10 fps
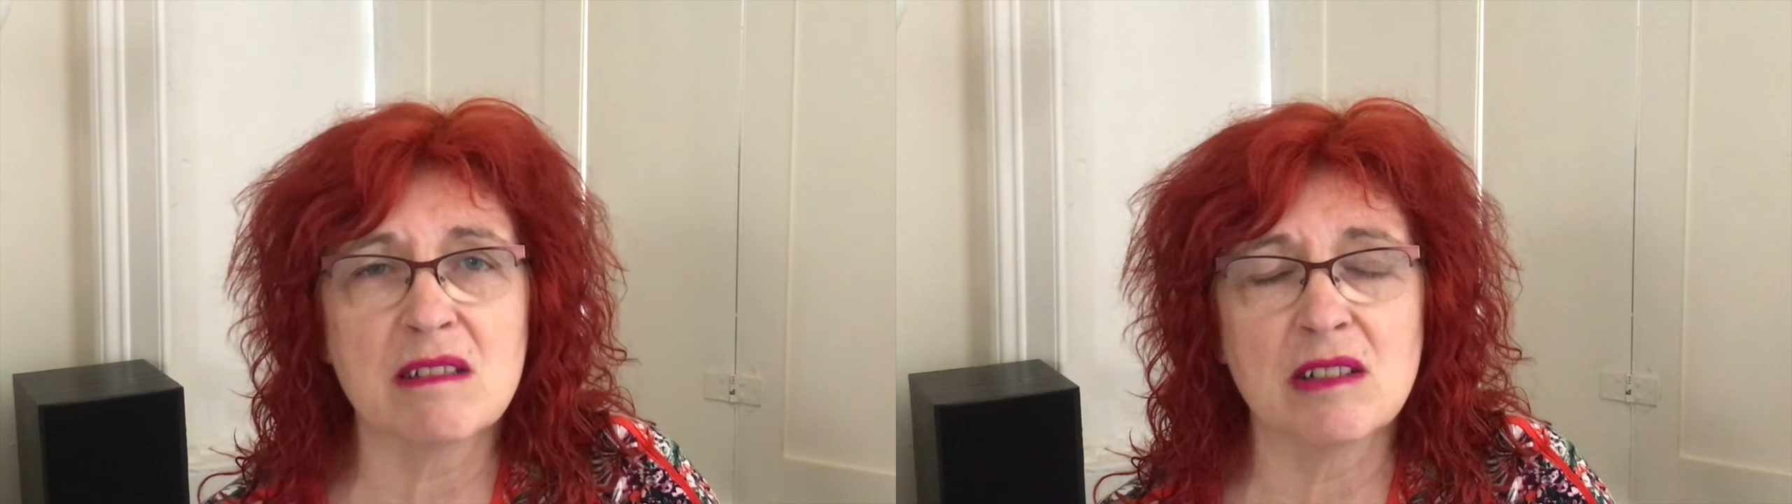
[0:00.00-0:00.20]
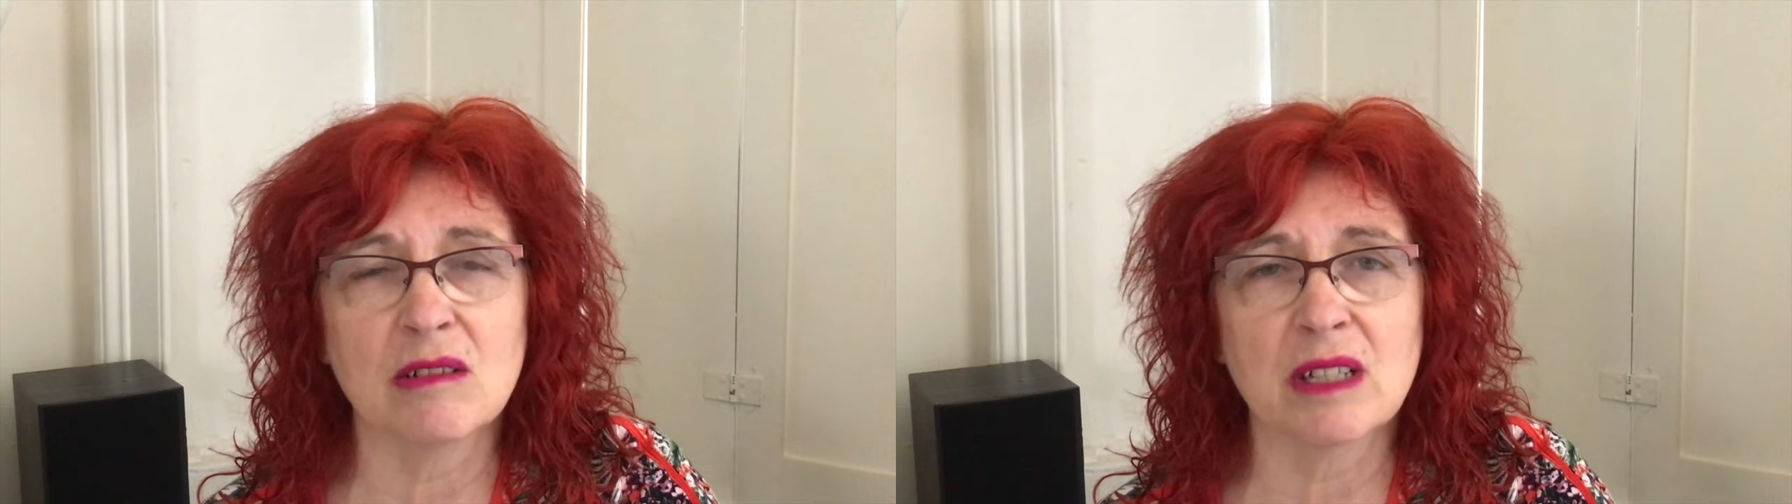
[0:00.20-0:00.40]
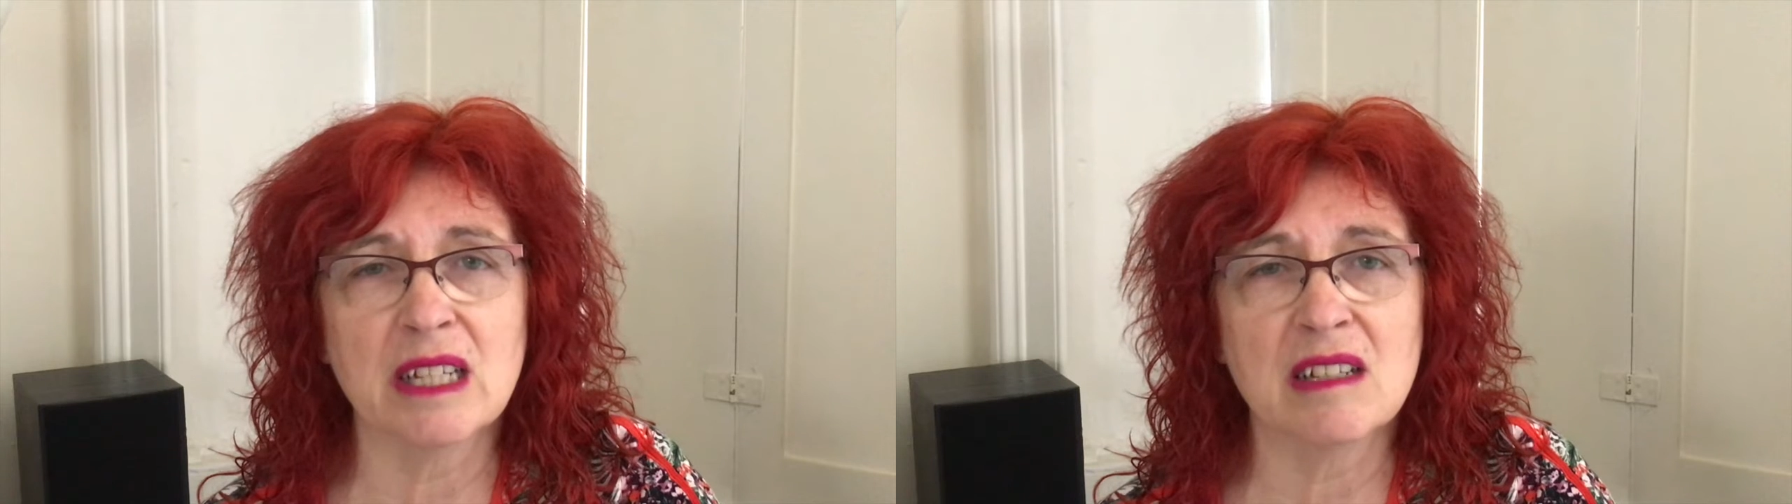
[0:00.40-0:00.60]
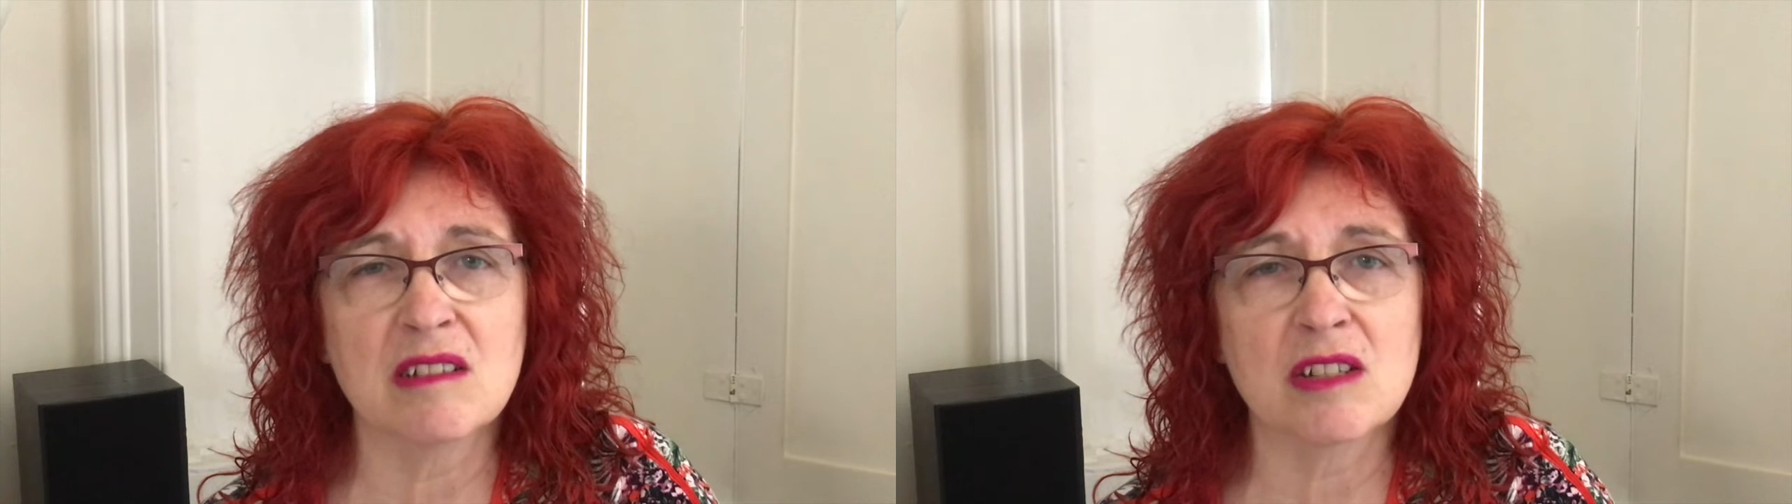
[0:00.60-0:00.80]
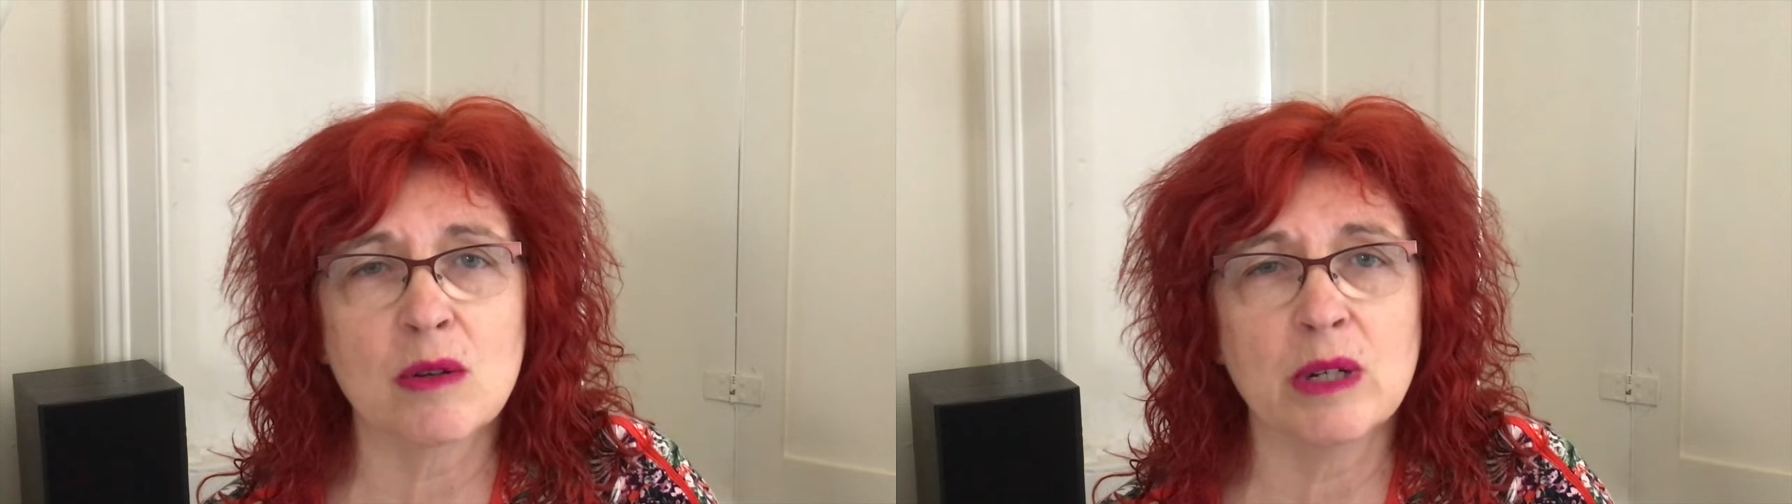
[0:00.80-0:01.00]
there's no
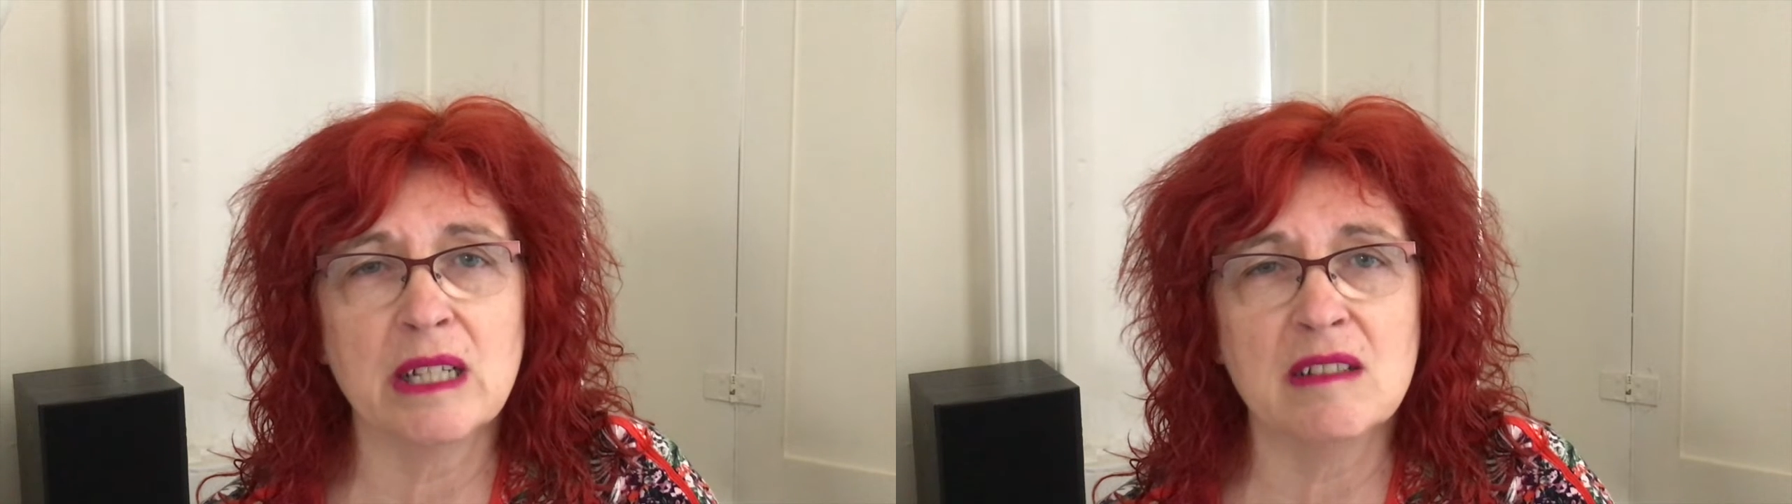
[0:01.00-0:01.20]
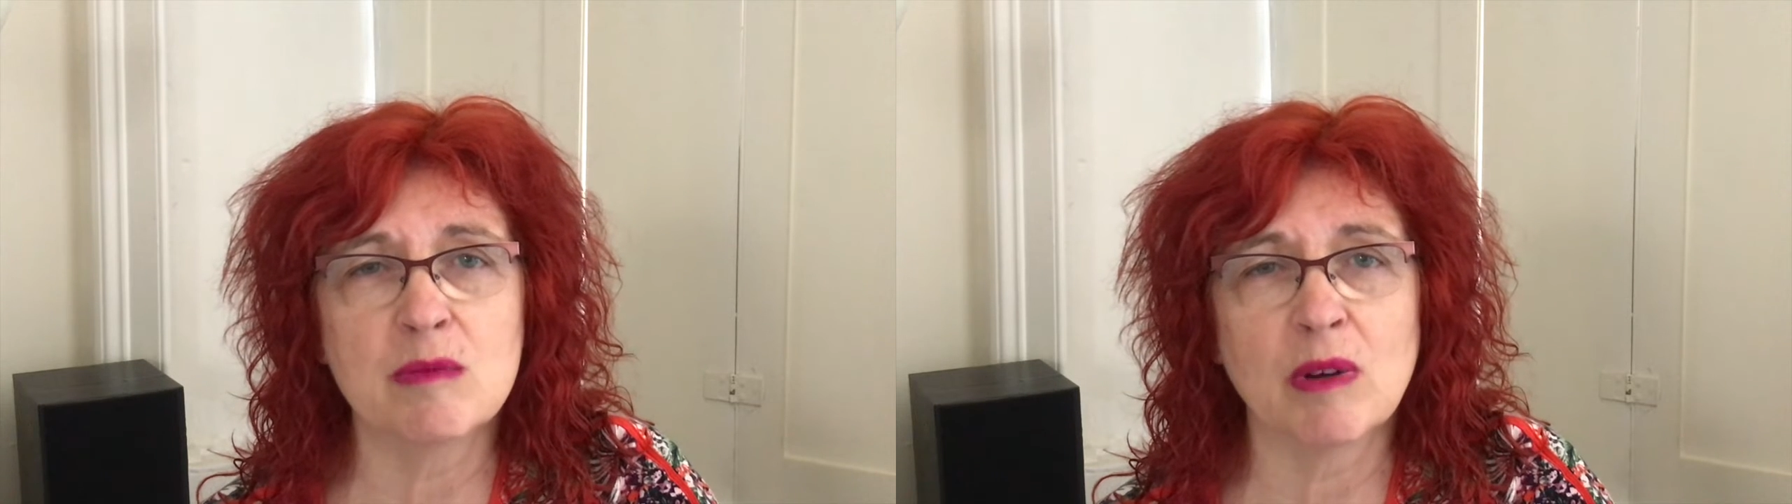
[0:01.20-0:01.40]
kings, queens,